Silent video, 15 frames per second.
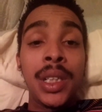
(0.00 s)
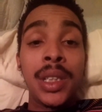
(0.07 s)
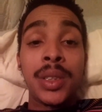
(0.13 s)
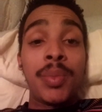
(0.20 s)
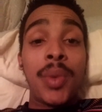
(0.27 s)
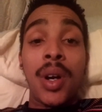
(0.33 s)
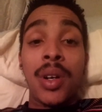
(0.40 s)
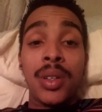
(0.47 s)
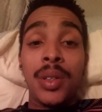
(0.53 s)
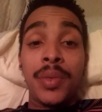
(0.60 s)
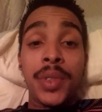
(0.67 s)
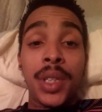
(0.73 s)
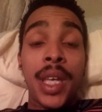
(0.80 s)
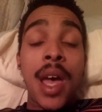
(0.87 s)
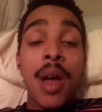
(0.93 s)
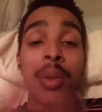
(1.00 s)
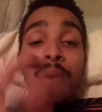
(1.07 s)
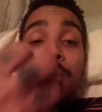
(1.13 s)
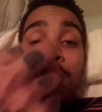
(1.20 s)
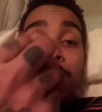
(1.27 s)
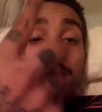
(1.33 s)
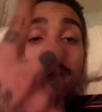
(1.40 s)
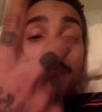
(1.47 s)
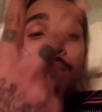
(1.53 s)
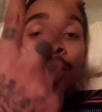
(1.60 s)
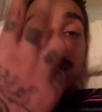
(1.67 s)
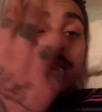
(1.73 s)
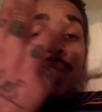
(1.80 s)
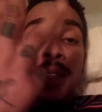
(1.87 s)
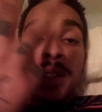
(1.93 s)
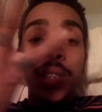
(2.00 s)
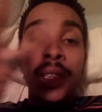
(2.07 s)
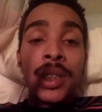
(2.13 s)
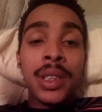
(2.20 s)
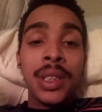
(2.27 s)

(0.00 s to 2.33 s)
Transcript: Smart enough to count on your fingers.